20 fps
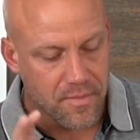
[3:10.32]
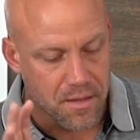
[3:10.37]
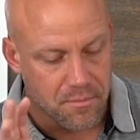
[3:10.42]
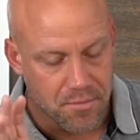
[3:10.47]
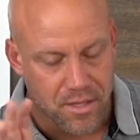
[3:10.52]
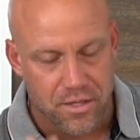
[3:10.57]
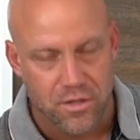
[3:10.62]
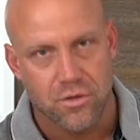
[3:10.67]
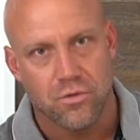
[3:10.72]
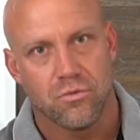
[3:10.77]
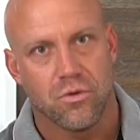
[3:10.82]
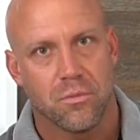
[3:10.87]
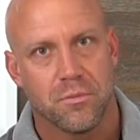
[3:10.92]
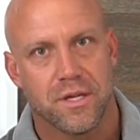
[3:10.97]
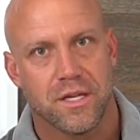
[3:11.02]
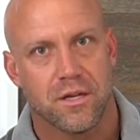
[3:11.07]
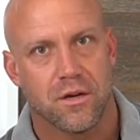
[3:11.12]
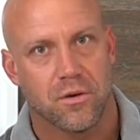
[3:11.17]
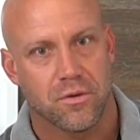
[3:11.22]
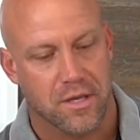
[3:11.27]
but you will
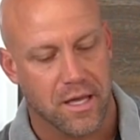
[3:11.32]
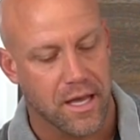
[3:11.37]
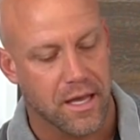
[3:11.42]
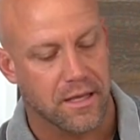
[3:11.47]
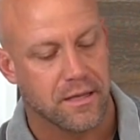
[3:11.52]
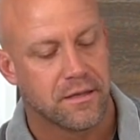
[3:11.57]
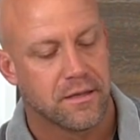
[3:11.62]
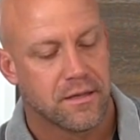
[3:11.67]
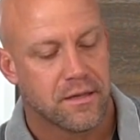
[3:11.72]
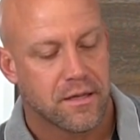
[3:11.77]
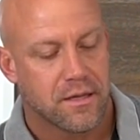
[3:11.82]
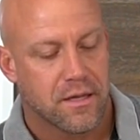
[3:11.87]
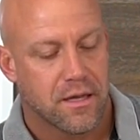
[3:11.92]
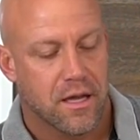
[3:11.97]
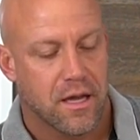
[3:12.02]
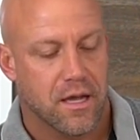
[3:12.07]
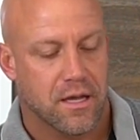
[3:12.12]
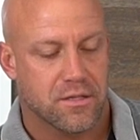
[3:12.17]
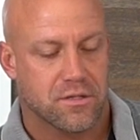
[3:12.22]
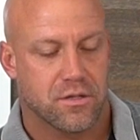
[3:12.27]
be okay.
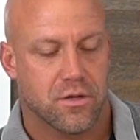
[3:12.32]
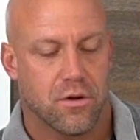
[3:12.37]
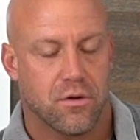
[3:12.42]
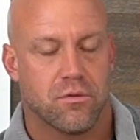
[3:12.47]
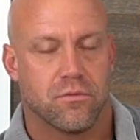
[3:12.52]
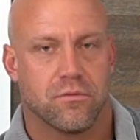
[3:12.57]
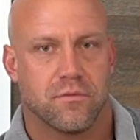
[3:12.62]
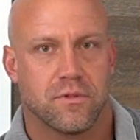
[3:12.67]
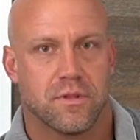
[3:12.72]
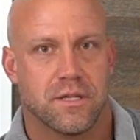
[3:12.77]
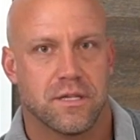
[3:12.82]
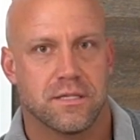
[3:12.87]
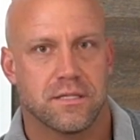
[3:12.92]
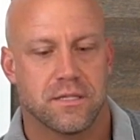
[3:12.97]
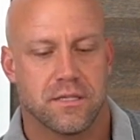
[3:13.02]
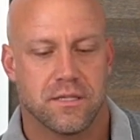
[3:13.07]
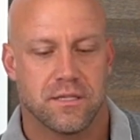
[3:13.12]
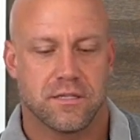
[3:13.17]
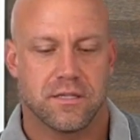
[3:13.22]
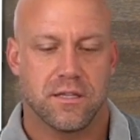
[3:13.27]
So this
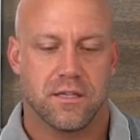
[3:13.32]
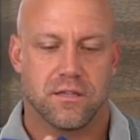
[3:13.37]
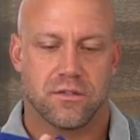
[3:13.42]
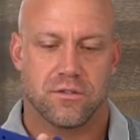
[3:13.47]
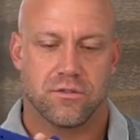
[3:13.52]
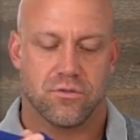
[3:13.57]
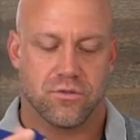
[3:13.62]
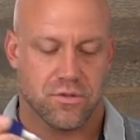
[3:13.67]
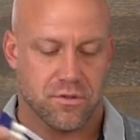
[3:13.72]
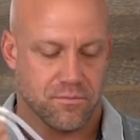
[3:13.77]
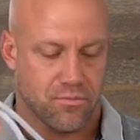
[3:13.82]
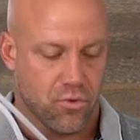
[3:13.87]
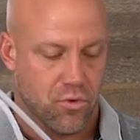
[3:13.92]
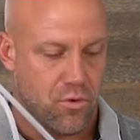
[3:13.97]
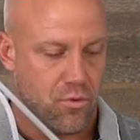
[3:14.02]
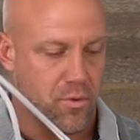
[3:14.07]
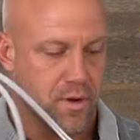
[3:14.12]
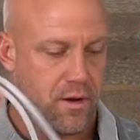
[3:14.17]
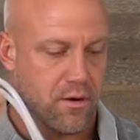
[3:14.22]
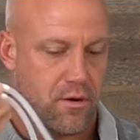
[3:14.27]
is the insertion
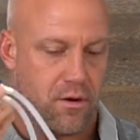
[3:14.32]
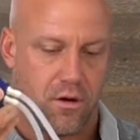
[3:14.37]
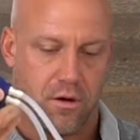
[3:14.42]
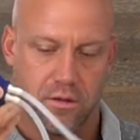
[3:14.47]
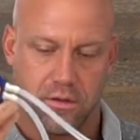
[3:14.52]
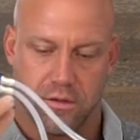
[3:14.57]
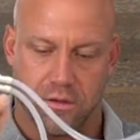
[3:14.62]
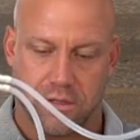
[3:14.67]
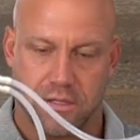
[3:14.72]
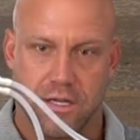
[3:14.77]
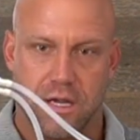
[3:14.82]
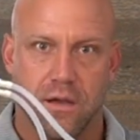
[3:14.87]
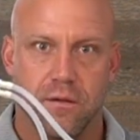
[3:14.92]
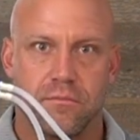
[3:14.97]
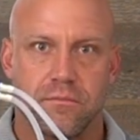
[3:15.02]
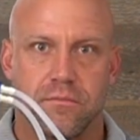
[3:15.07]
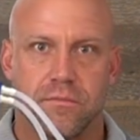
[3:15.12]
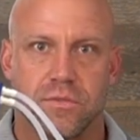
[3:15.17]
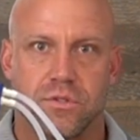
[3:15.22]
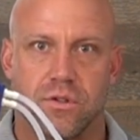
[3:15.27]
port. We are all hooked
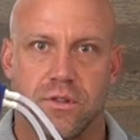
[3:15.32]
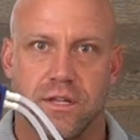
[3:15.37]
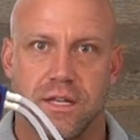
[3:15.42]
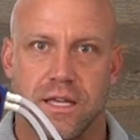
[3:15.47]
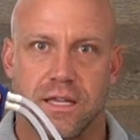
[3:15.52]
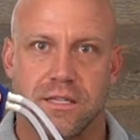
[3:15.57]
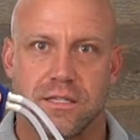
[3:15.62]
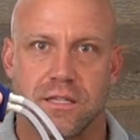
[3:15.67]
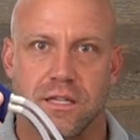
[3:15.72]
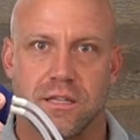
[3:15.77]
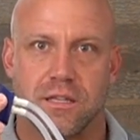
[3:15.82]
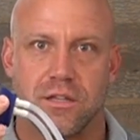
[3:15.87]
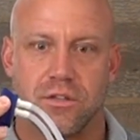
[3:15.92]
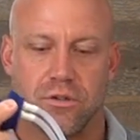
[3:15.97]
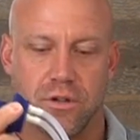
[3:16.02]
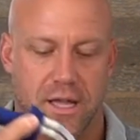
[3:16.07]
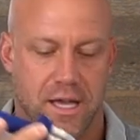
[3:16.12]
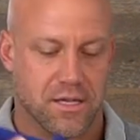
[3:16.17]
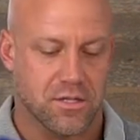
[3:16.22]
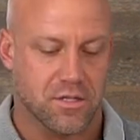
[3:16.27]
up. So the next thing that
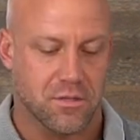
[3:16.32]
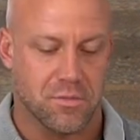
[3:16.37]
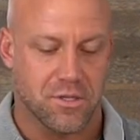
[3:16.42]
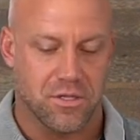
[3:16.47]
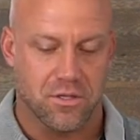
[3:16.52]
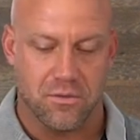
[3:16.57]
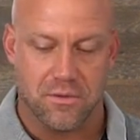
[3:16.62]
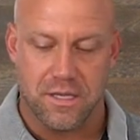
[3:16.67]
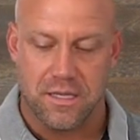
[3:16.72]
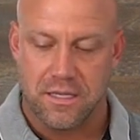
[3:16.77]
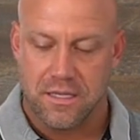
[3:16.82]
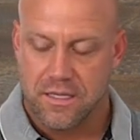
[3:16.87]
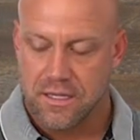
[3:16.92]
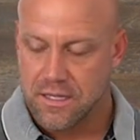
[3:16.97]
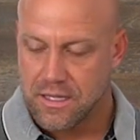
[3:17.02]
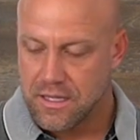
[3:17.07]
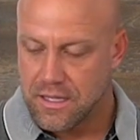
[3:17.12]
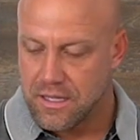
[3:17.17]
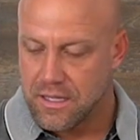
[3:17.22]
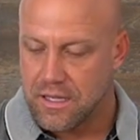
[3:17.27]
you'll actually be doing
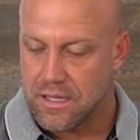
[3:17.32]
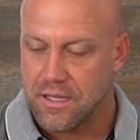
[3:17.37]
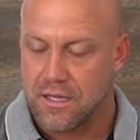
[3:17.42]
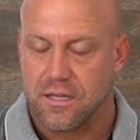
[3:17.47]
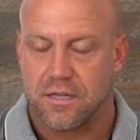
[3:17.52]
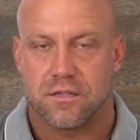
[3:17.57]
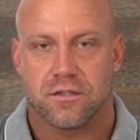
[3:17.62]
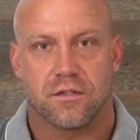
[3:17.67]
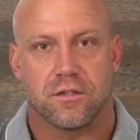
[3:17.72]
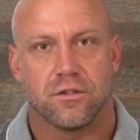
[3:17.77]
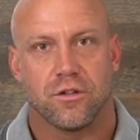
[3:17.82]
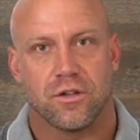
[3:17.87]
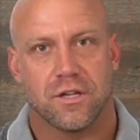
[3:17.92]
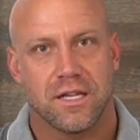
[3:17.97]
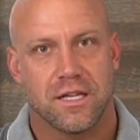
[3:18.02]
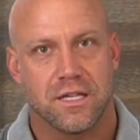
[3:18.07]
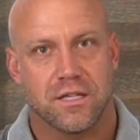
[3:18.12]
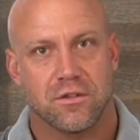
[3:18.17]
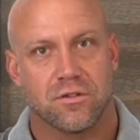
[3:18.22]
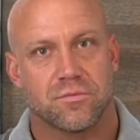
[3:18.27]
is
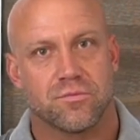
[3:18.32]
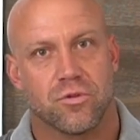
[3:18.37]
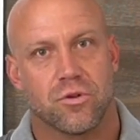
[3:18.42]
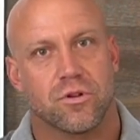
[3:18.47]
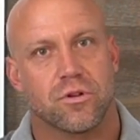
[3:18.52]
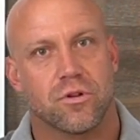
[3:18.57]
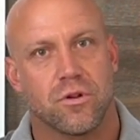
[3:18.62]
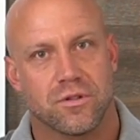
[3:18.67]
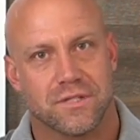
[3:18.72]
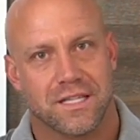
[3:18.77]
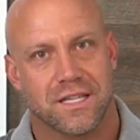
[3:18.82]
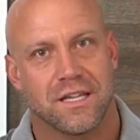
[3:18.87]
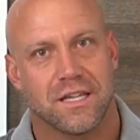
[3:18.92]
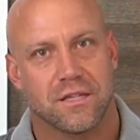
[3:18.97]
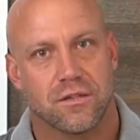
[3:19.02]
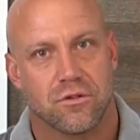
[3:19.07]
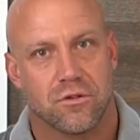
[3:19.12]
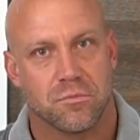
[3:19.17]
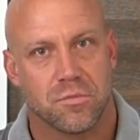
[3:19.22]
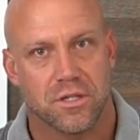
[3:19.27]
looking at those protocols
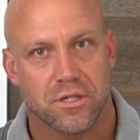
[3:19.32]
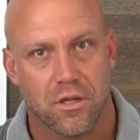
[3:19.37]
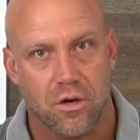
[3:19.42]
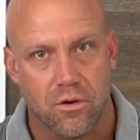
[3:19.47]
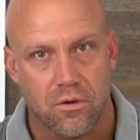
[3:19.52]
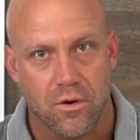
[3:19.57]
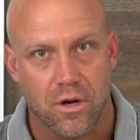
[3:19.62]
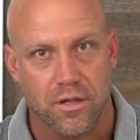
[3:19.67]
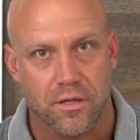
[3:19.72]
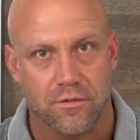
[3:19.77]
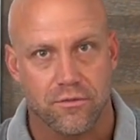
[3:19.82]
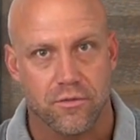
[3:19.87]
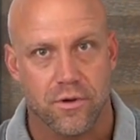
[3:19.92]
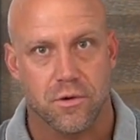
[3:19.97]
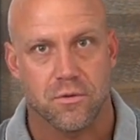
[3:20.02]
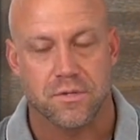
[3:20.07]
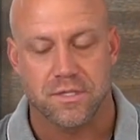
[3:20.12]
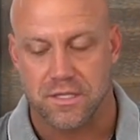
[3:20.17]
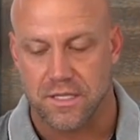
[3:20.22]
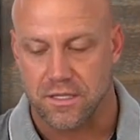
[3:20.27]
again that are below on the
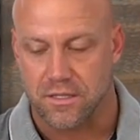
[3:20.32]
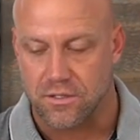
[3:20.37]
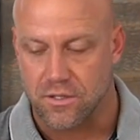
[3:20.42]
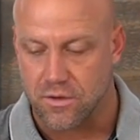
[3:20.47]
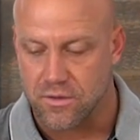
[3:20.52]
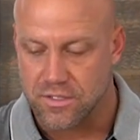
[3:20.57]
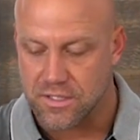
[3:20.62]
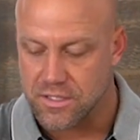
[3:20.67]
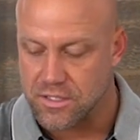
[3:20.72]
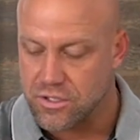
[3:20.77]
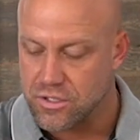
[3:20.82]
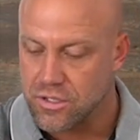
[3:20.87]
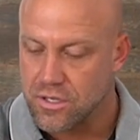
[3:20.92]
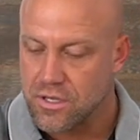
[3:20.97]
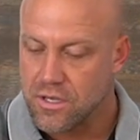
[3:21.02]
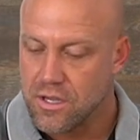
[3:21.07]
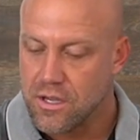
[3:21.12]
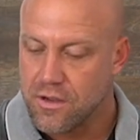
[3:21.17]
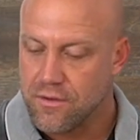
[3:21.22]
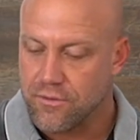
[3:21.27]
frequency and dosage.
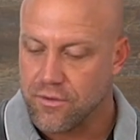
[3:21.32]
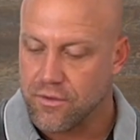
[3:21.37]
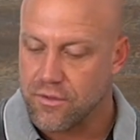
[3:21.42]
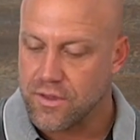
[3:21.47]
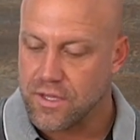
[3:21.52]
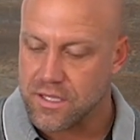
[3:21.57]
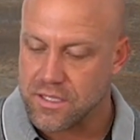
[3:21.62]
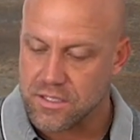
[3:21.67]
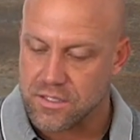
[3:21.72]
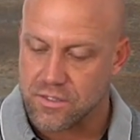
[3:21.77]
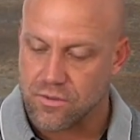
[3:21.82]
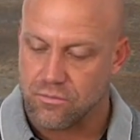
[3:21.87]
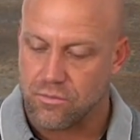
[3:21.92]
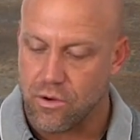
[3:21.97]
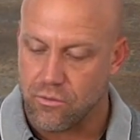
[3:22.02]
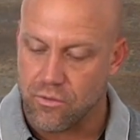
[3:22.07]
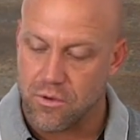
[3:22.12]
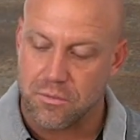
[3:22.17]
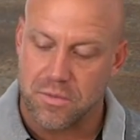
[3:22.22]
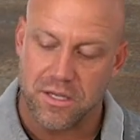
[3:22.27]
For this,
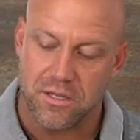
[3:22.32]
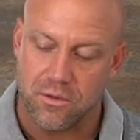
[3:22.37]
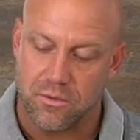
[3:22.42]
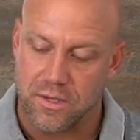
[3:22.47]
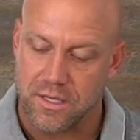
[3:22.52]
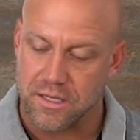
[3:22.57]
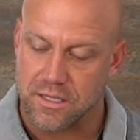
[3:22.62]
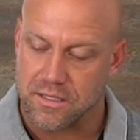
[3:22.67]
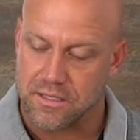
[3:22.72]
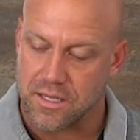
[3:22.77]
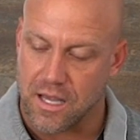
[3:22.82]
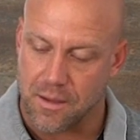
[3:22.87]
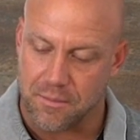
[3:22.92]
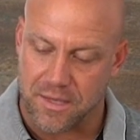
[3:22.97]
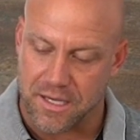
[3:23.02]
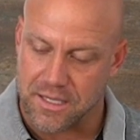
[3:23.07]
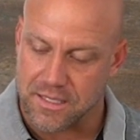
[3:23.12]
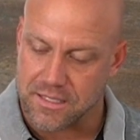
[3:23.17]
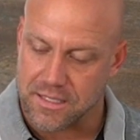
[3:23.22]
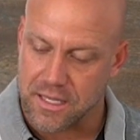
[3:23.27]
what we'd be doing is I'm
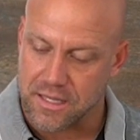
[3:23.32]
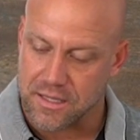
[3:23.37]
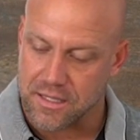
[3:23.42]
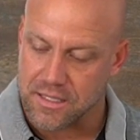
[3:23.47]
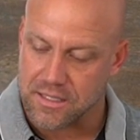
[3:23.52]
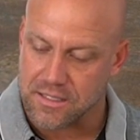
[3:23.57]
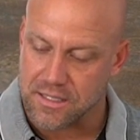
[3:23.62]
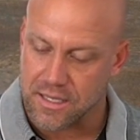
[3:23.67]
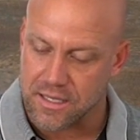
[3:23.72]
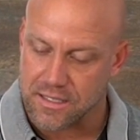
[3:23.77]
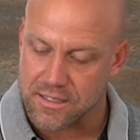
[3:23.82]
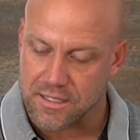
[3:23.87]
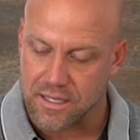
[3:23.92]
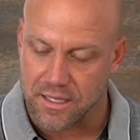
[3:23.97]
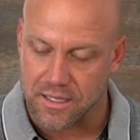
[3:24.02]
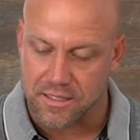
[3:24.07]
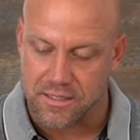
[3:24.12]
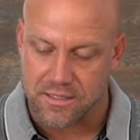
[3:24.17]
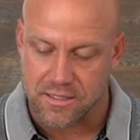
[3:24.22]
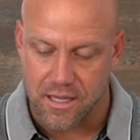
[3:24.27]
going to set this at a
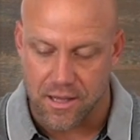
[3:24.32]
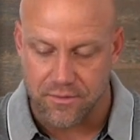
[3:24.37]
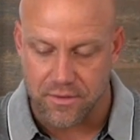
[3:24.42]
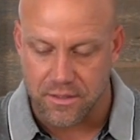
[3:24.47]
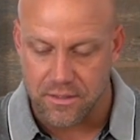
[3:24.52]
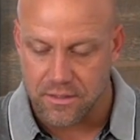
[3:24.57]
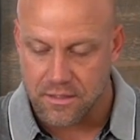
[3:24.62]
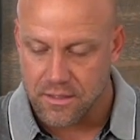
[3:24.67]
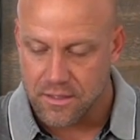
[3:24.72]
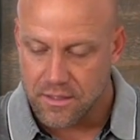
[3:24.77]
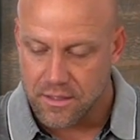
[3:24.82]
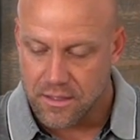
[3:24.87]
setting 7